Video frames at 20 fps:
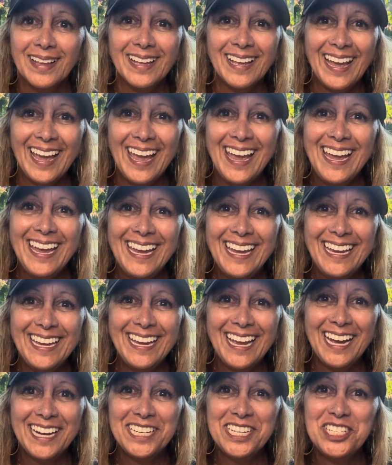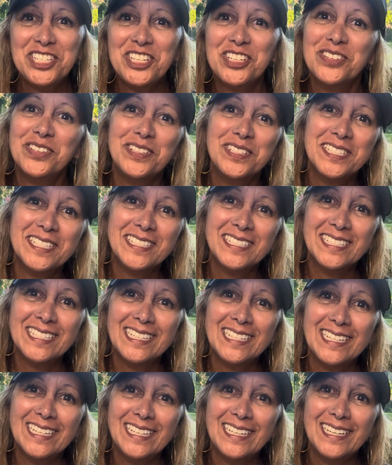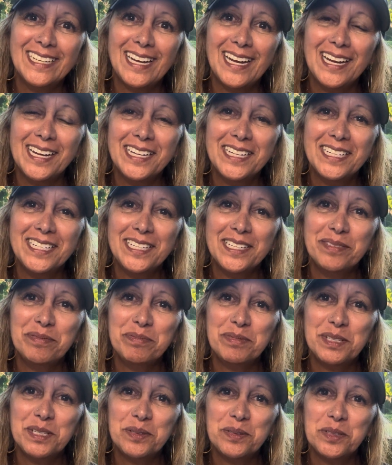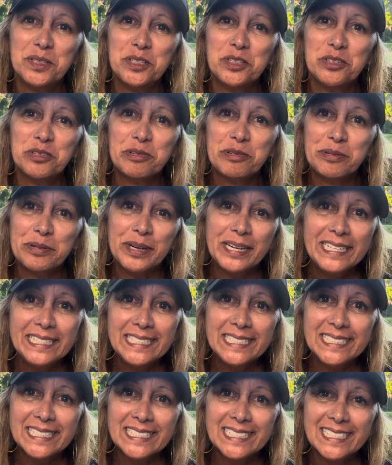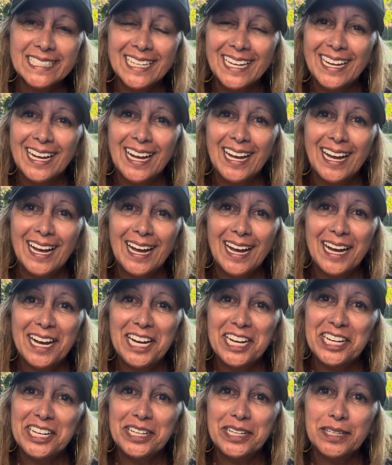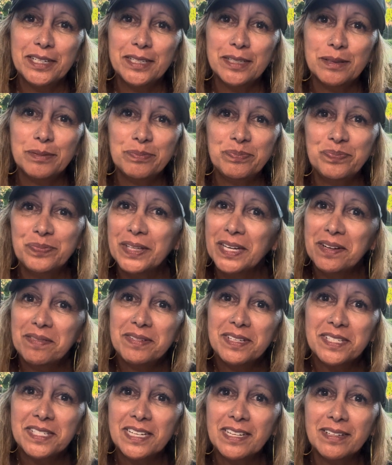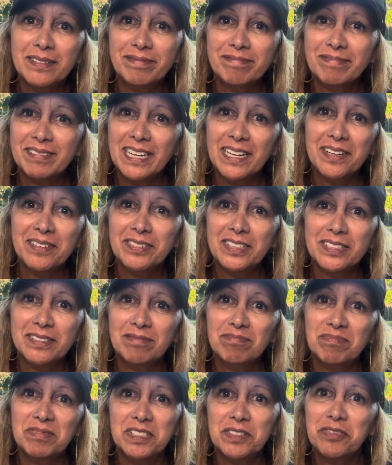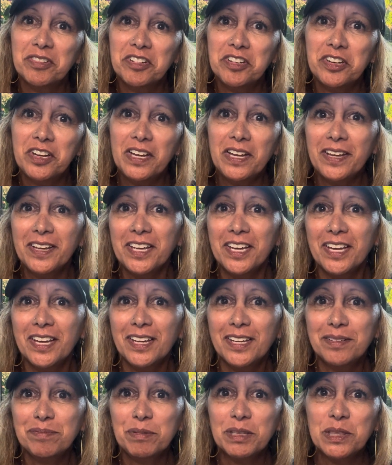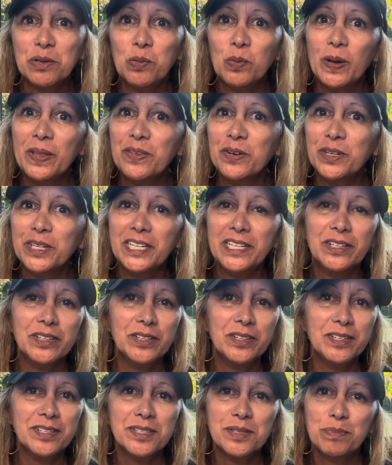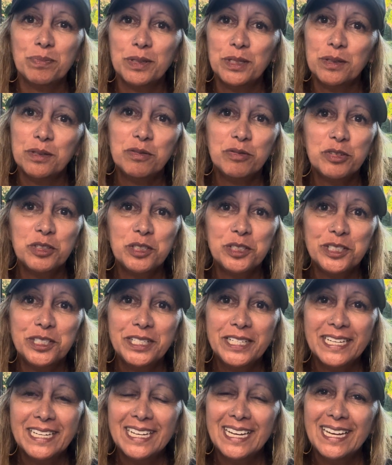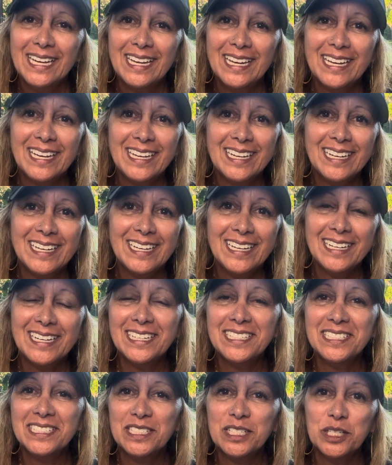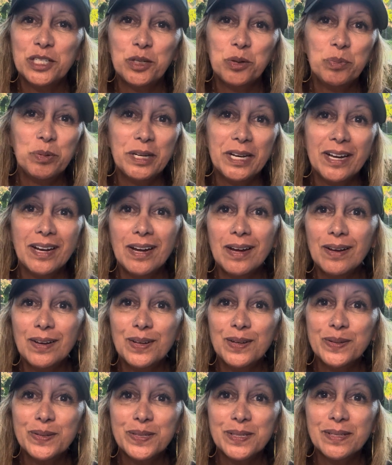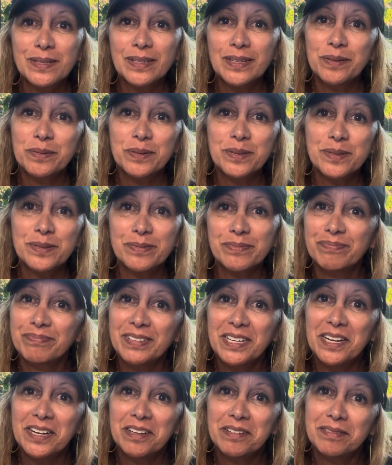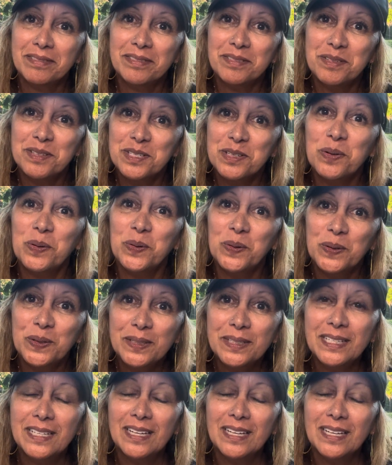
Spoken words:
Hey, how you doing today? I am doing great. I've just had kind of a different day again, but the weather here is beautiful. And I did an open house and it was, it was cool,